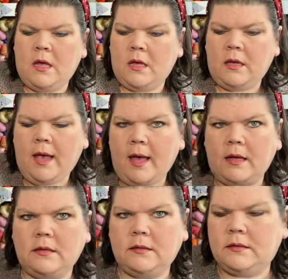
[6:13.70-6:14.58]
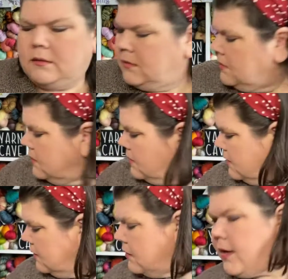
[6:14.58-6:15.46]
Yeah,
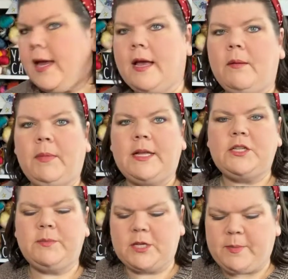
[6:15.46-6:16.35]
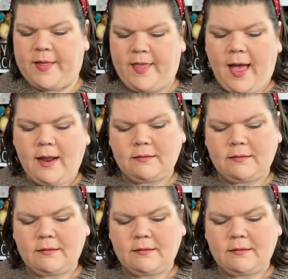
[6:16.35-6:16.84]
so I can't complain too much about that.